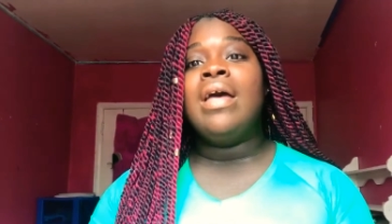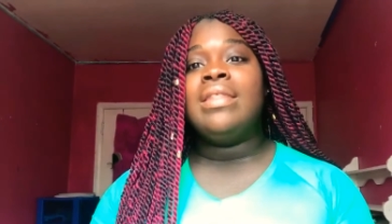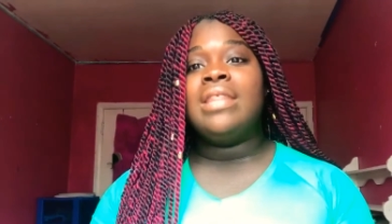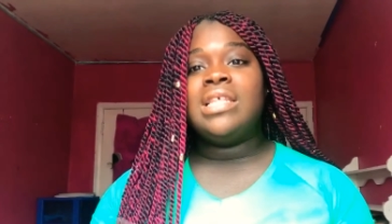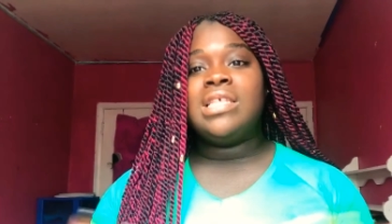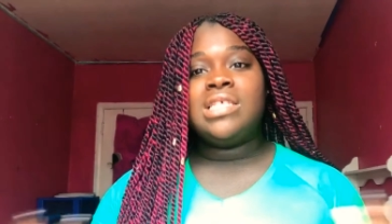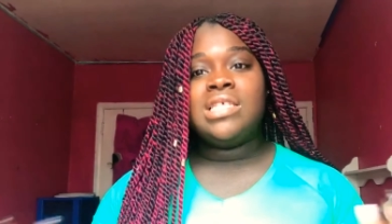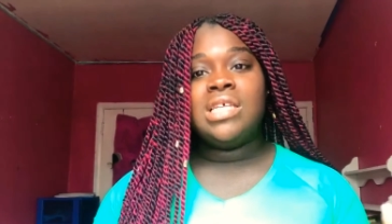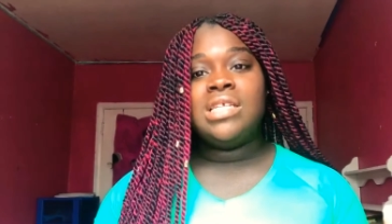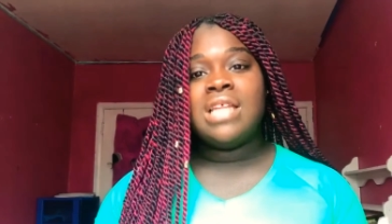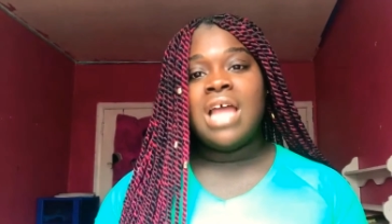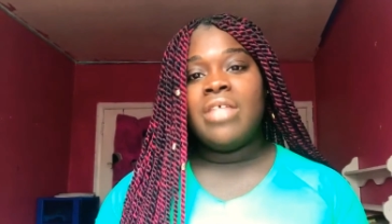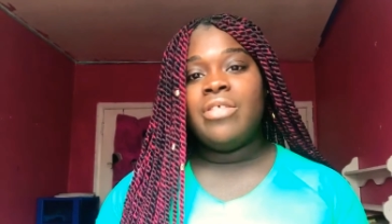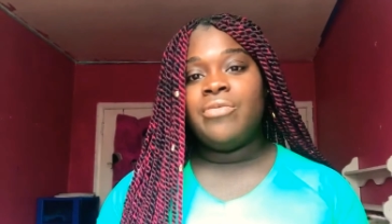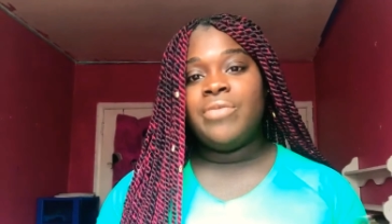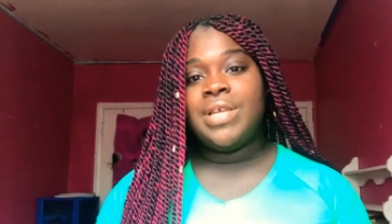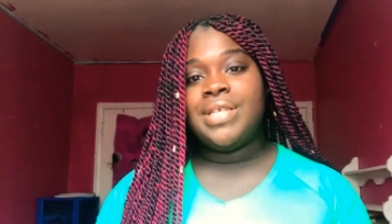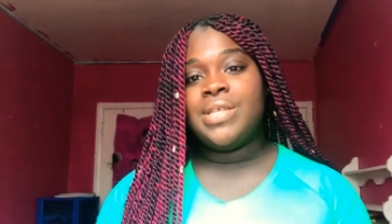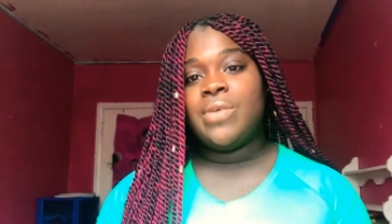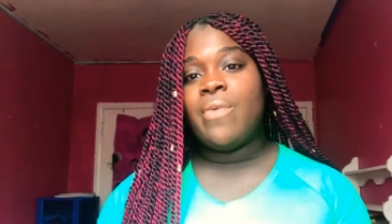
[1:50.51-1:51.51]
this is another
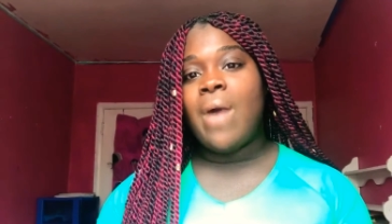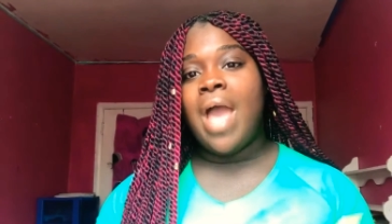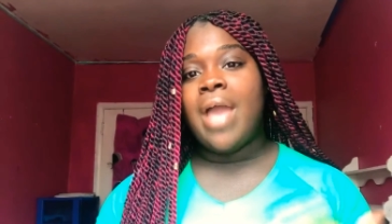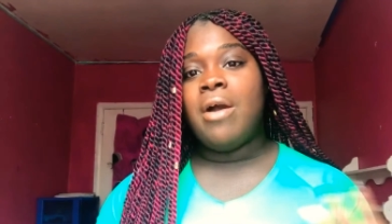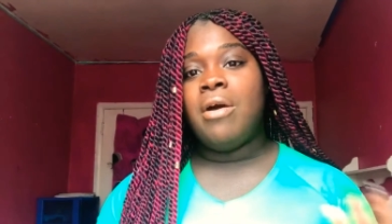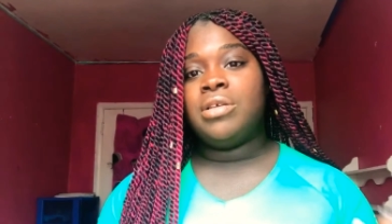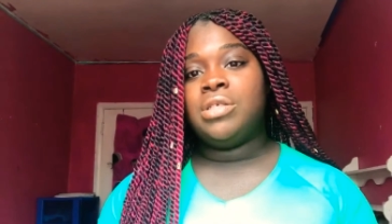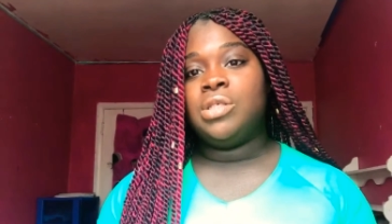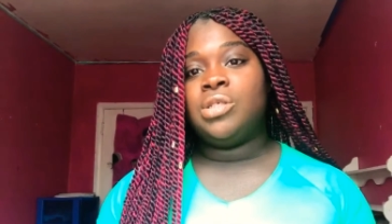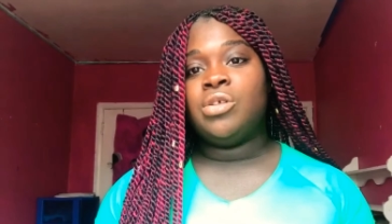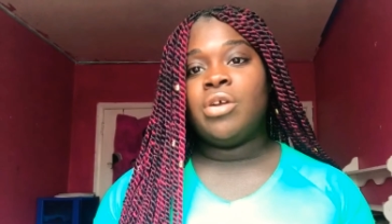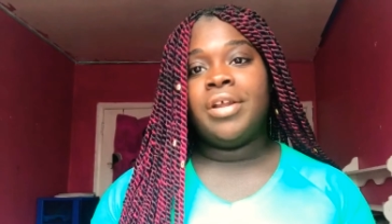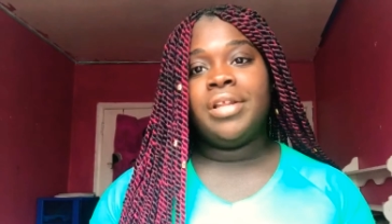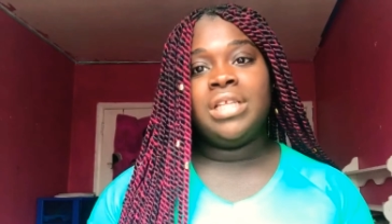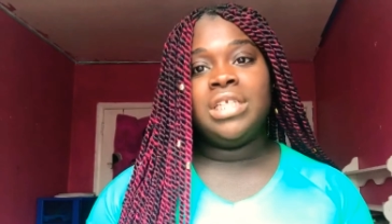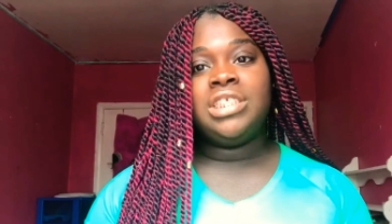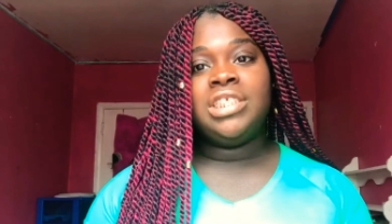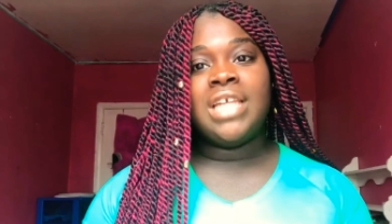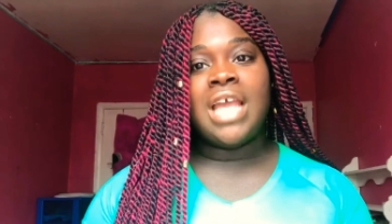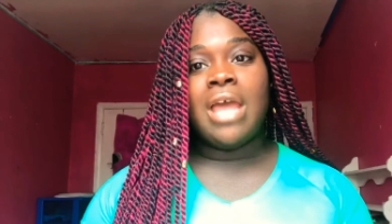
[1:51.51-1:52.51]
reason why I also started
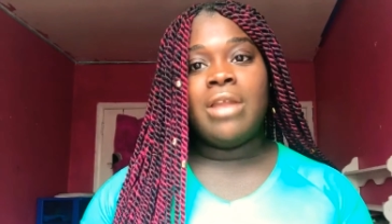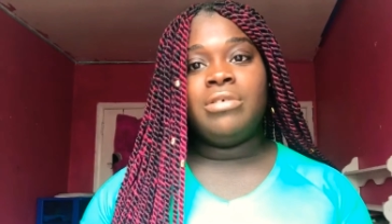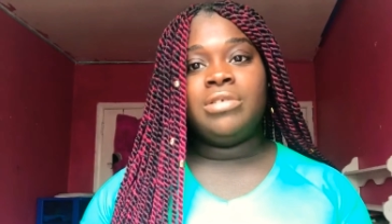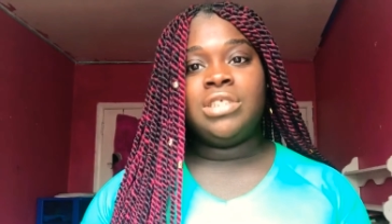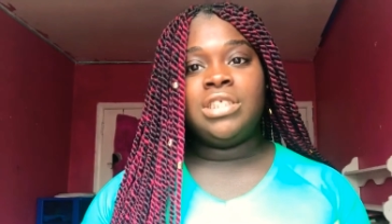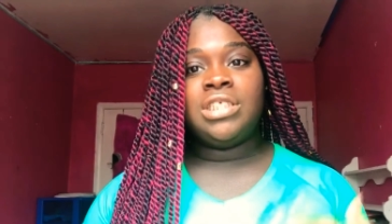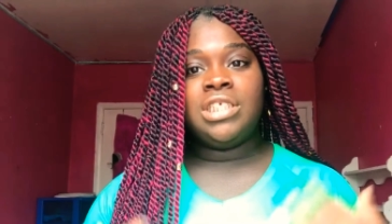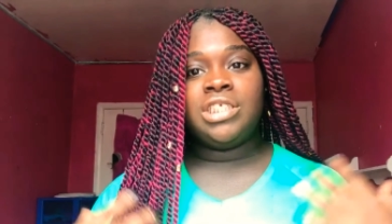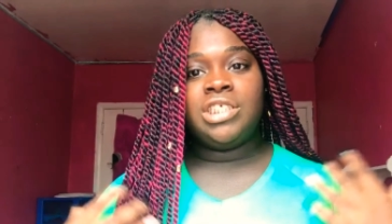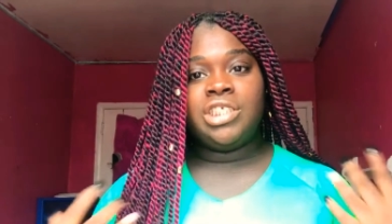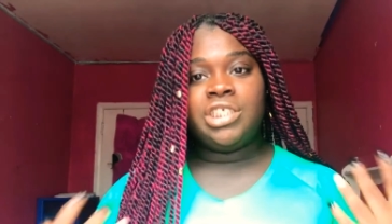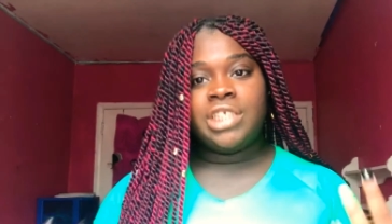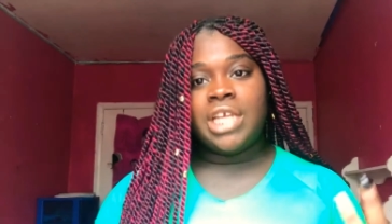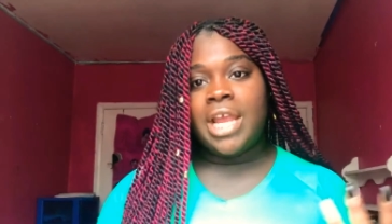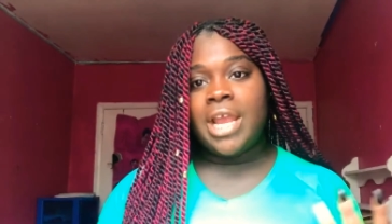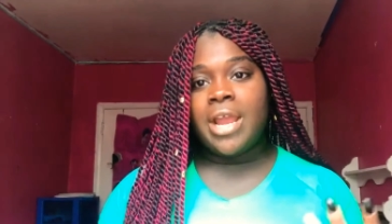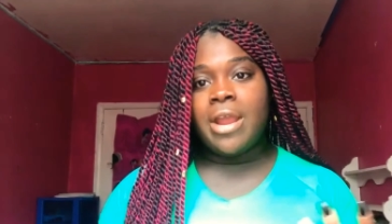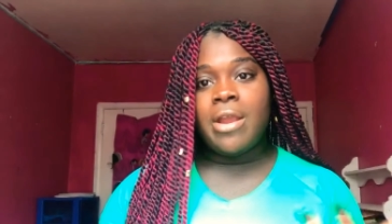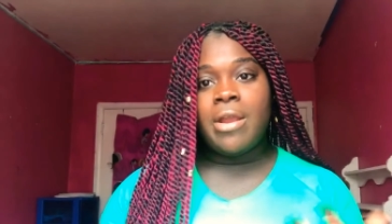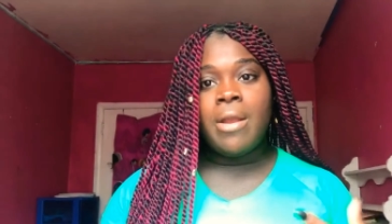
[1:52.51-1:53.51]
this channel to just
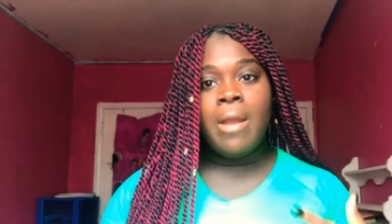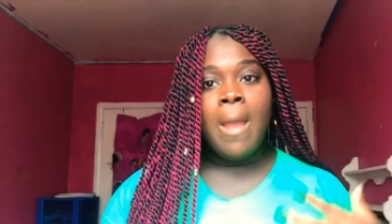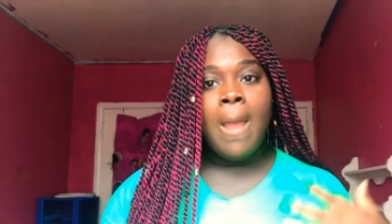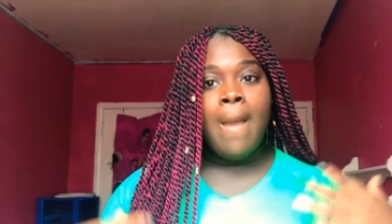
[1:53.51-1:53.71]
share